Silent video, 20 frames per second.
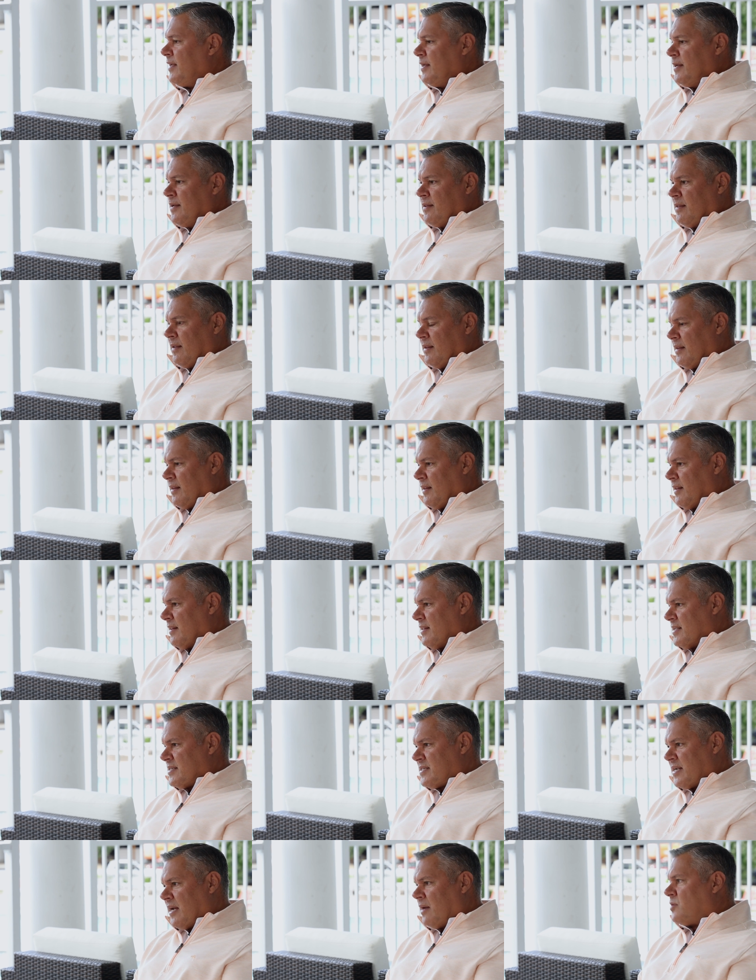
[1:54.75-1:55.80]
the
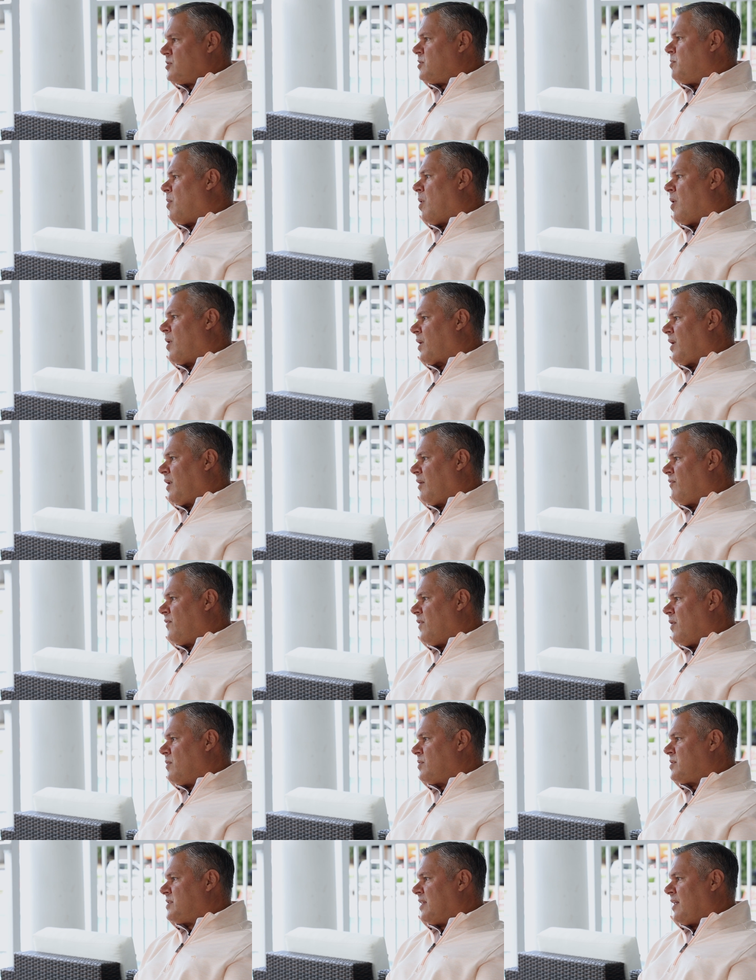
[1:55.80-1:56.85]
sales and marketing
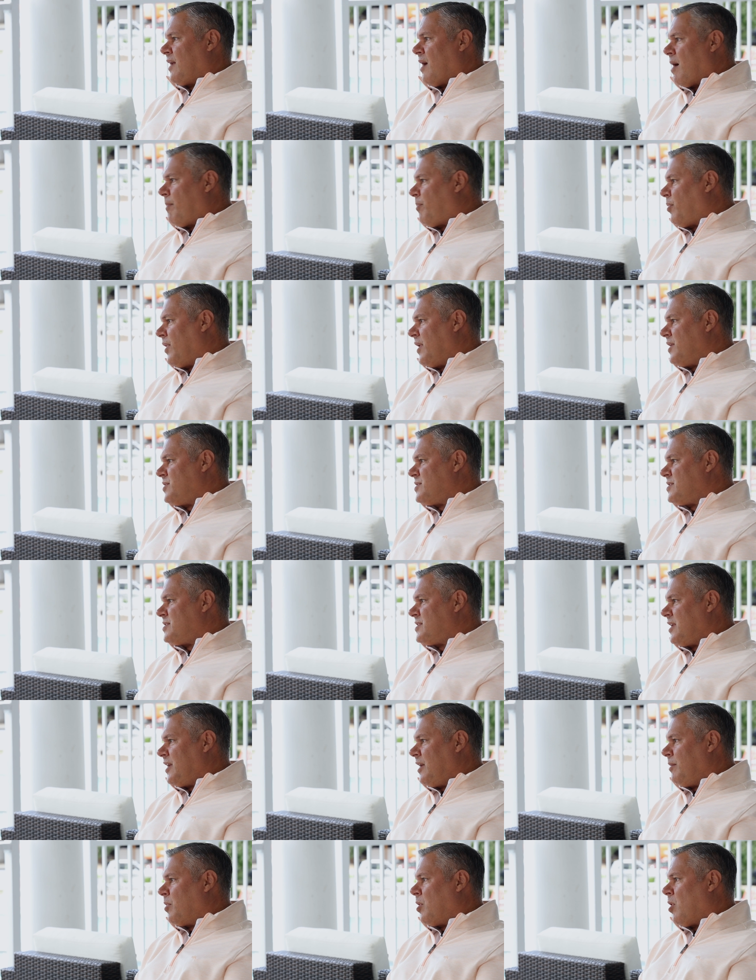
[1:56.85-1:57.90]
folks and the operations
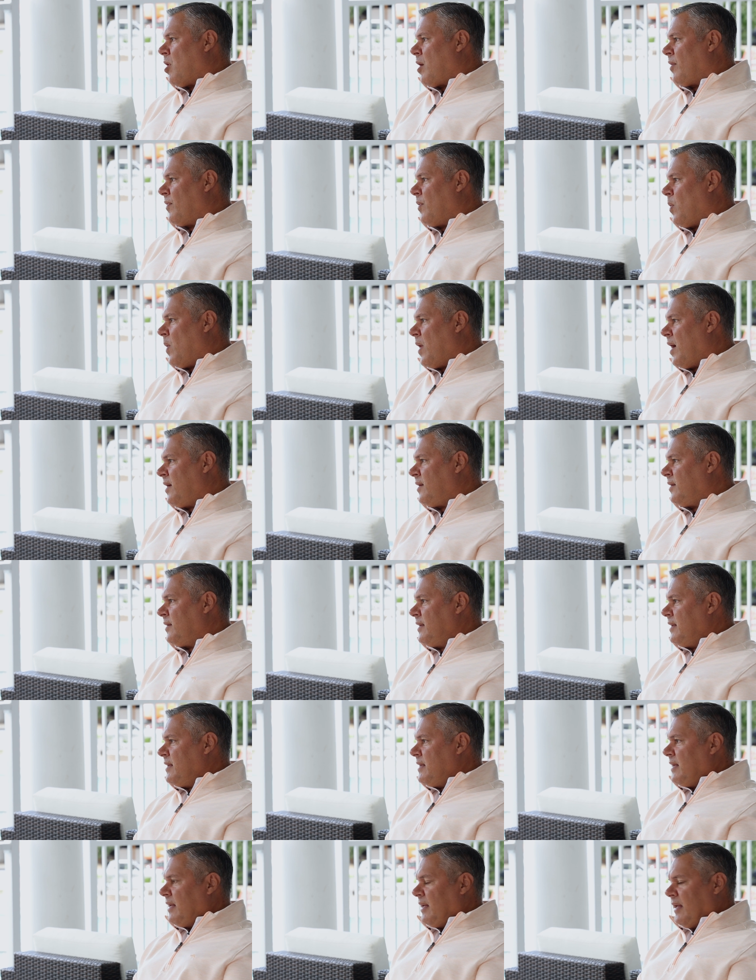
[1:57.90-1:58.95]
team along the way.
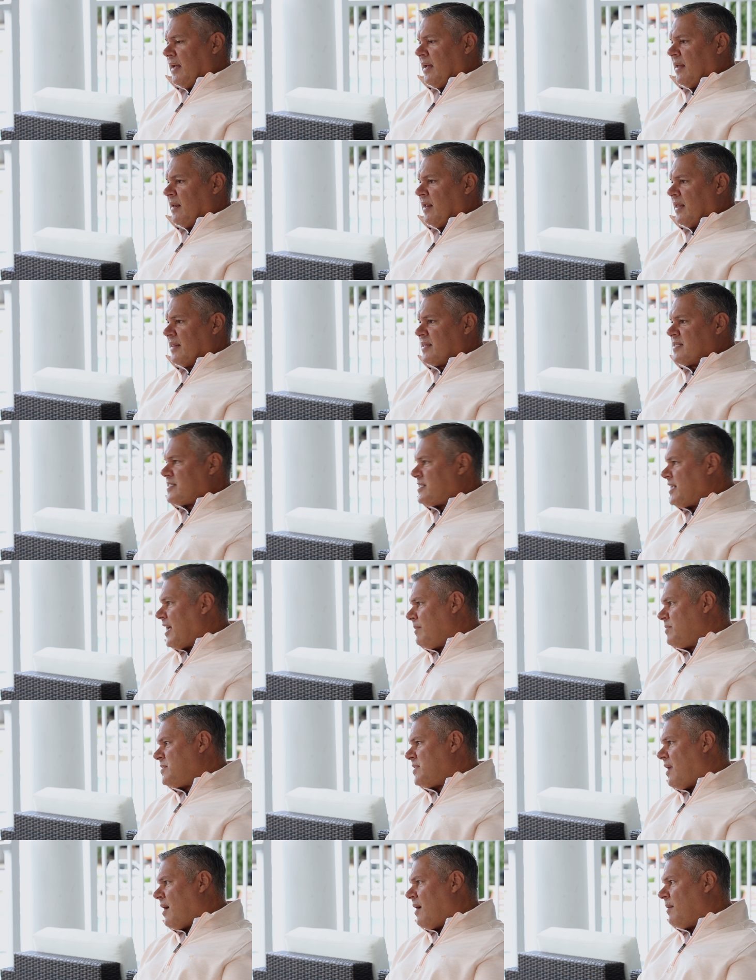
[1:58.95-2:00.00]
And at the same
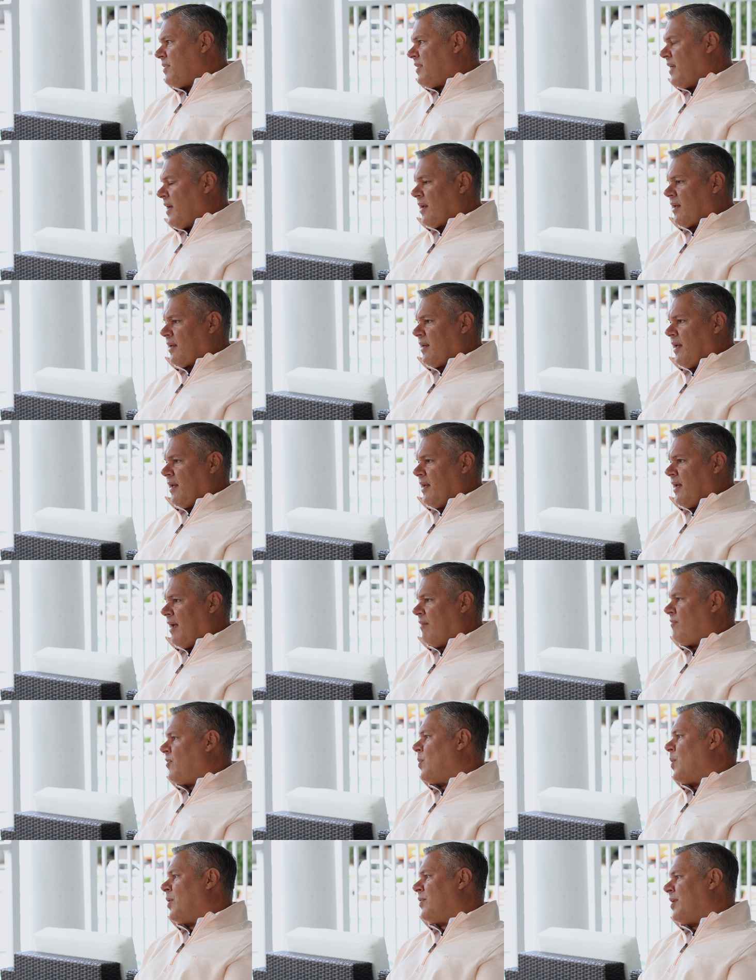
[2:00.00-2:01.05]
time, thank
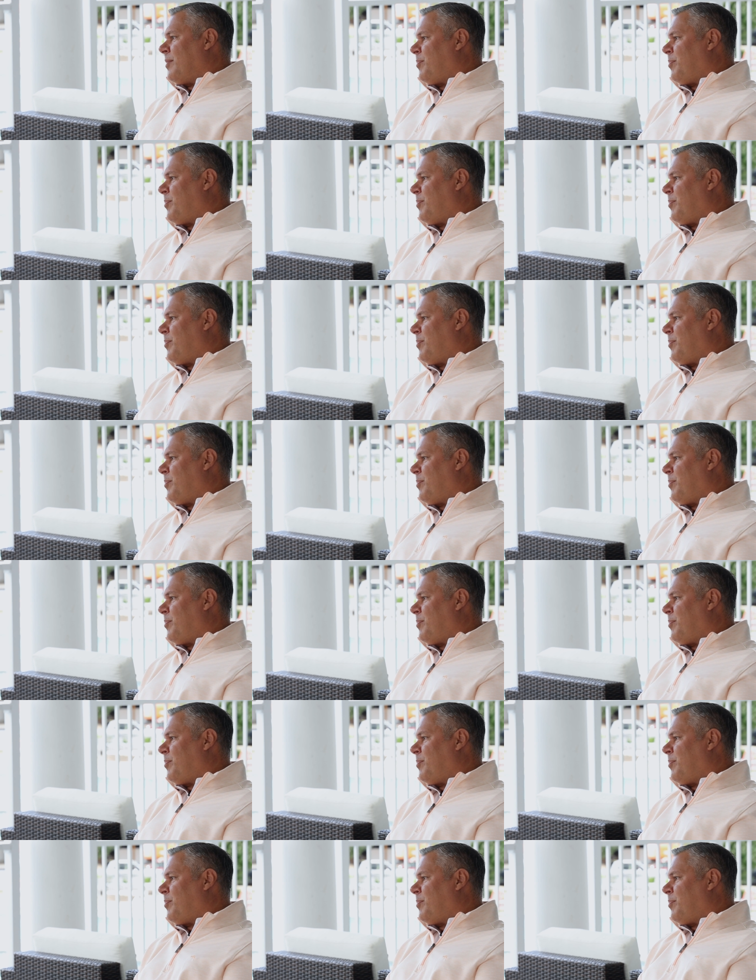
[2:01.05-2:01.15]
everyone that